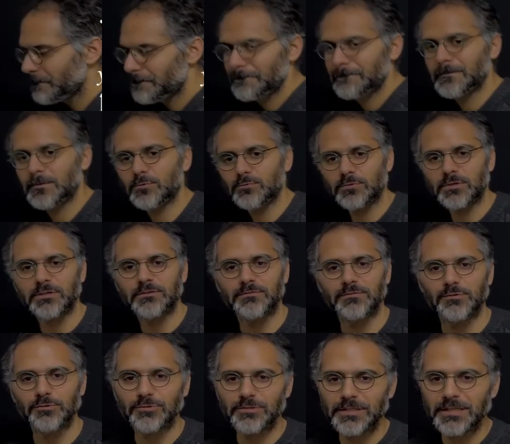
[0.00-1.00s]
Don't worry if you
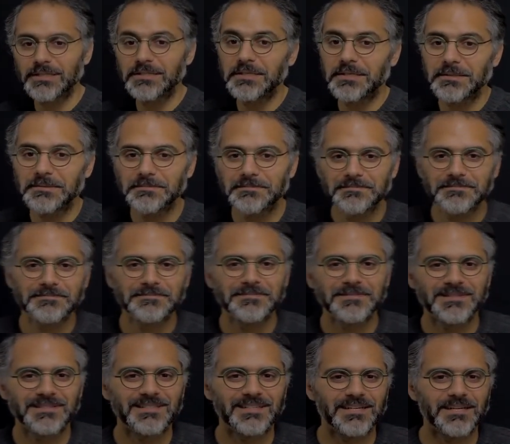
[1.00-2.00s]
don't get that.
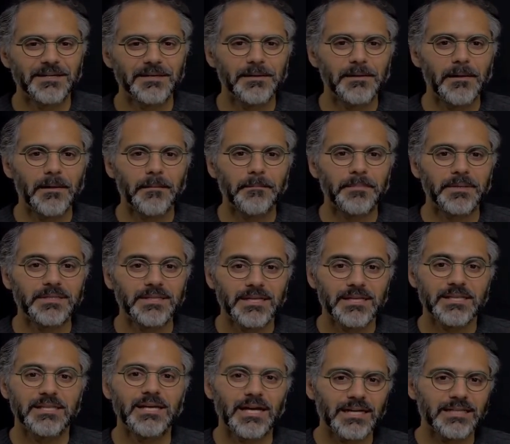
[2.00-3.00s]
But
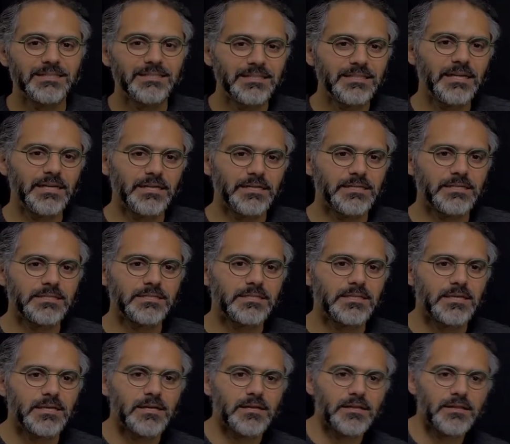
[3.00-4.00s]
the idea is
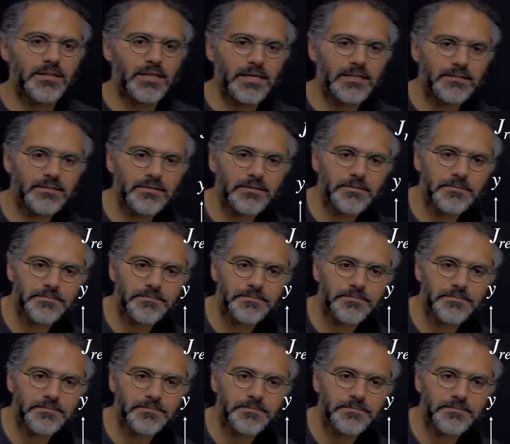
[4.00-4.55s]
that